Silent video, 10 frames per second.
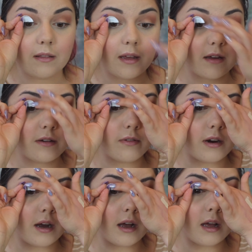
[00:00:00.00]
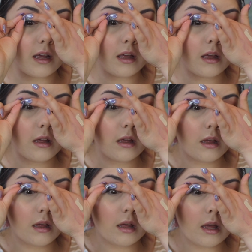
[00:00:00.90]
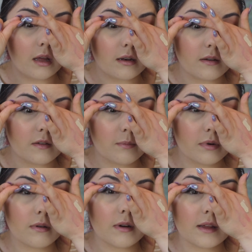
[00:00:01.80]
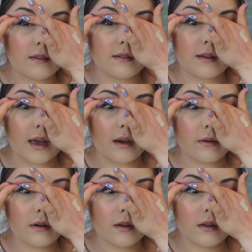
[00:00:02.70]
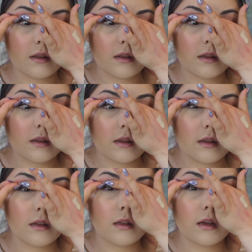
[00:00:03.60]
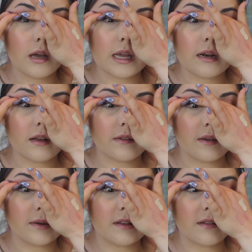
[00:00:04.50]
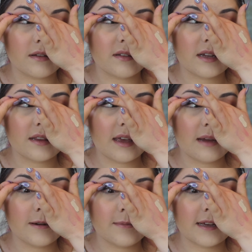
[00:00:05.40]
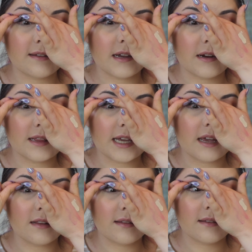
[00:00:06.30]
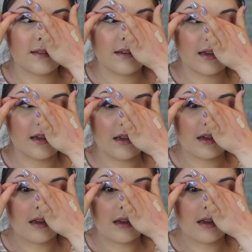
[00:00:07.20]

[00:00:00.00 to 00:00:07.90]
the edge of our eye and just press down. I cannot see what this looks like in the camera because I currently can't see.